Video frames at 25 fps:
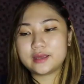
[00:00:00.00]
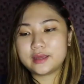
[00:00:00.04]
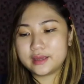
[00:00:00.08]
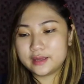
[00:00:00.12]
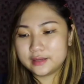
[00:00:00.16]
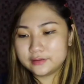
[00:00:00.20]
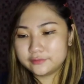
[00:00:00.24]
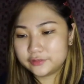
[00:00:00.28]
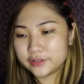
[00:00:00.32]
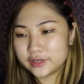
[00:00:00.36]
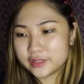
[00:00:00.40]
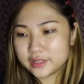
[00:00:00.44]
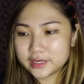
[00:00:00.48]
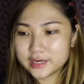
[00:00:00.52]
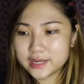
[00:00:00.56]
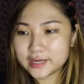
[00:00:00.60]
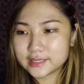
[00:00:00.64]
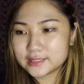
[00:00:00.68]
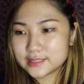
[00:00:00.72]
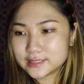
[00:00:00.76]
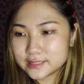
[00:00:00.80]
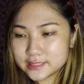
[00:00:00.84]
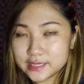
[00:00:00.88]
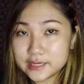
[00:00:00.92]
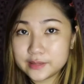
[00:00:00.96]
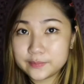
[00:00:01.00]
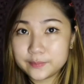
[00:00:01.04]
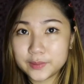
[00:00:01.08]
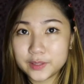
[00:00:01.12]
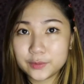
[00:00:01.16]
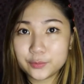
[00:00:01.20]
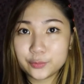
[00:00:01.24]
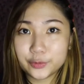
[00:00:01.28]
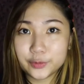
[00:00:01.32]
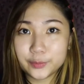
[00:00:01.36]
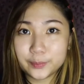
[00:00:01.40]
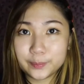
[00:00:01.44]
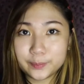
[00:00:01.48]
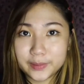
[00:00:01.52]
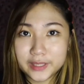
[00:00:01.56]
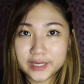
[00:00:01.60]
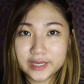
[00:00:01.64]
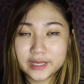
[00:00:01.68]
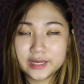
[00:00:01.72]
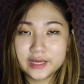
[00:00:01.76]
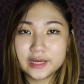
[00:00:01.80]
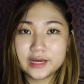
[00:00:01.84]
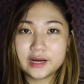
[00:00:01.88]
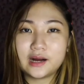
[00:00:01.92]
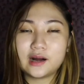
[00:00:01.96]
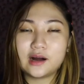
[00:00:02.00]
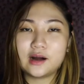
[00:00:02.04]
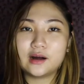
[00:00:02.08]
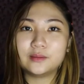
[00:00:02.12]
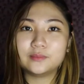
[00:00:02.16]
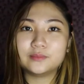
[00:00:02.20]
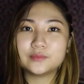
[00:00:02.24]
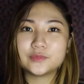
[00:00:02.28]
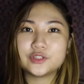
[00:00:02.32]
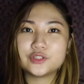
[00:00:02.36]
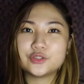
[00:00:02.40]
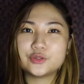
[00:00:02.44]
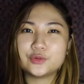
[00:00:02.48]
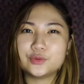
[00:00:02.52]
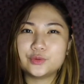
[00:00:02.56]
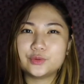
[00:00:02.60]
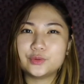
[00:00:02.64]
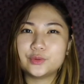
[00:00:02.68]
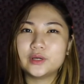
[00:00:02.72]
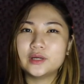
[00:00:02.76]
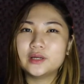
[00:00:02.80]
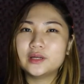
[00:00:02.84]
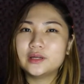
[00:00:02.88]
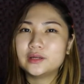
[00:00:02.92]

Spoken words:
And for the next tip, it would be to